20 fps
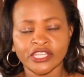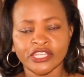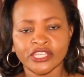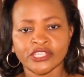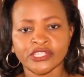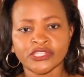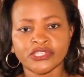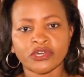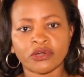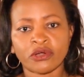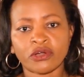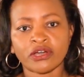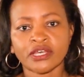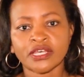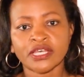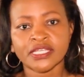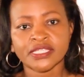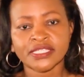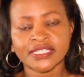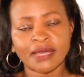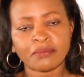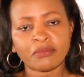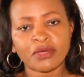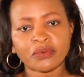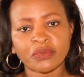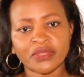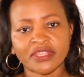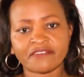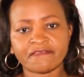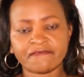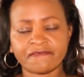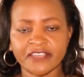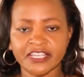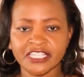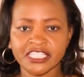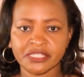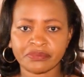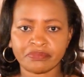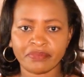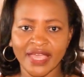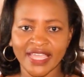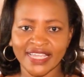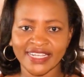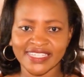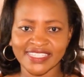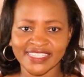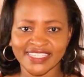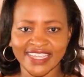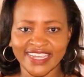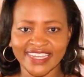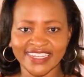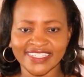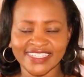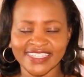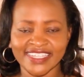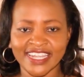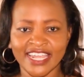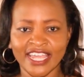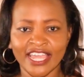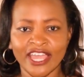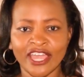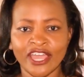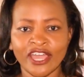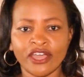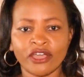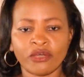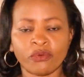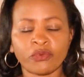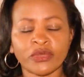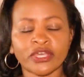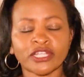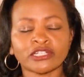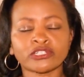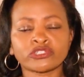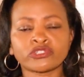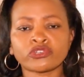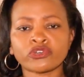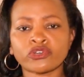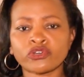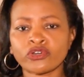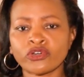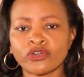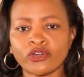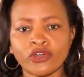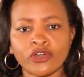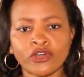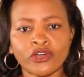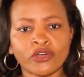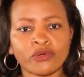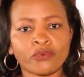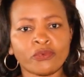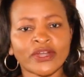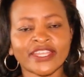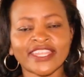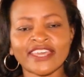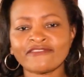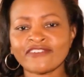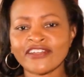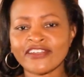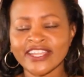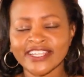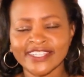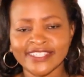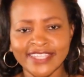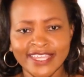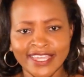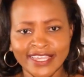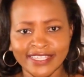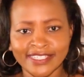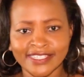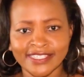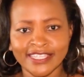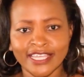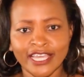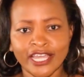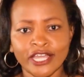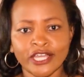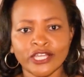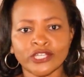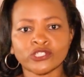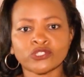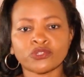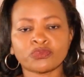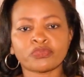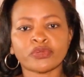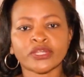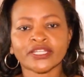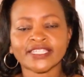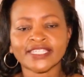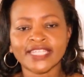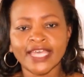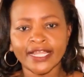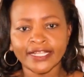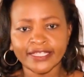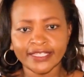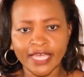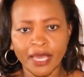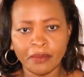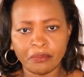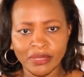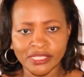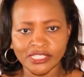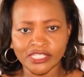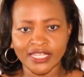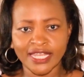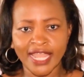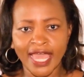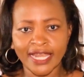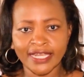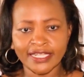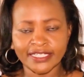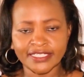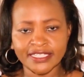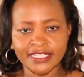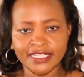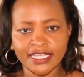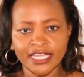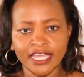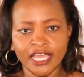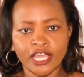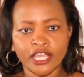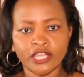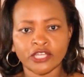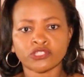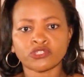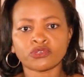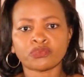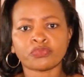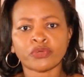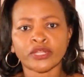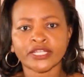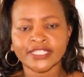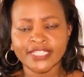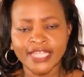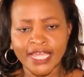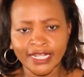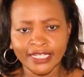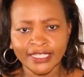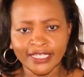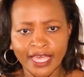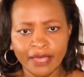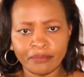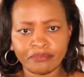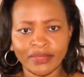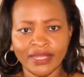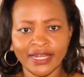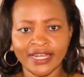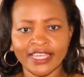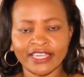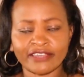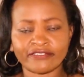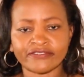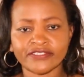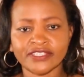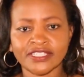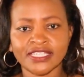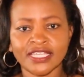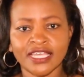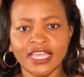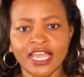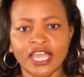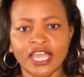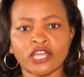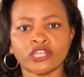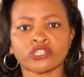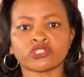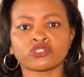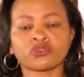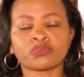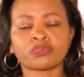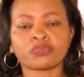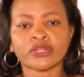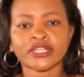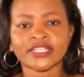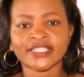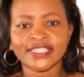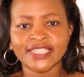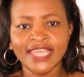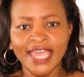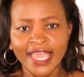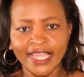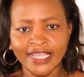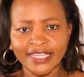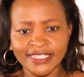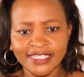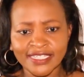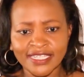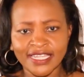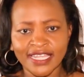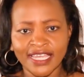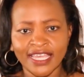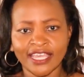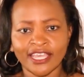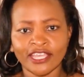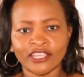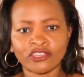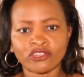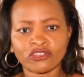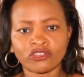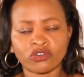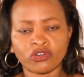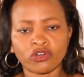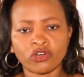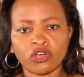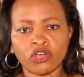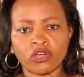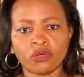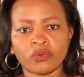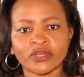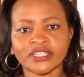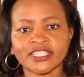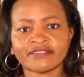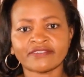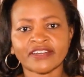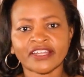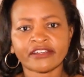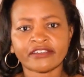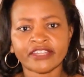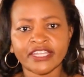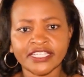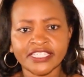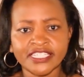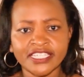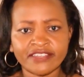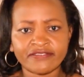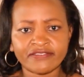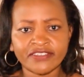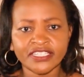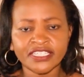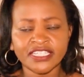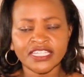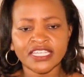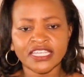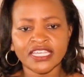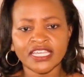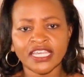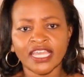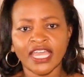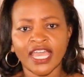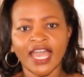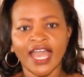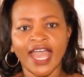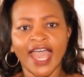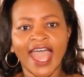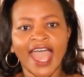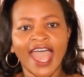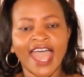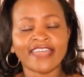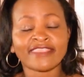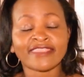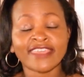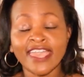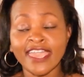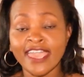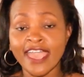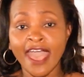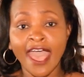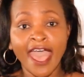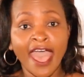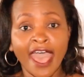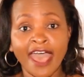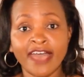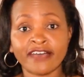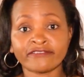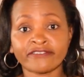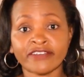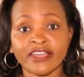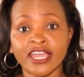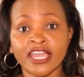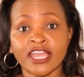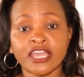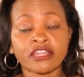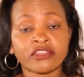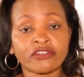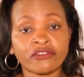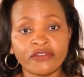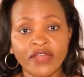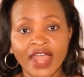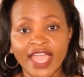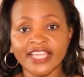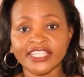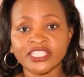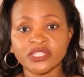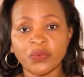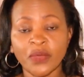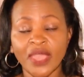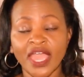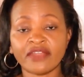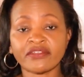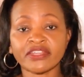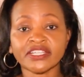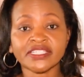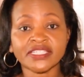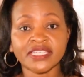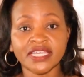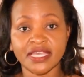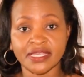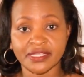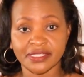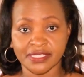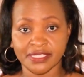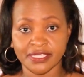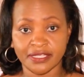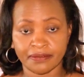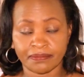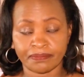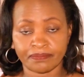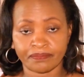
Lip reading: So someone with a fixed mindset will do whatever it takes to protect their personality, to protect their beliefs, to protect, whatever creativity they have right where it is.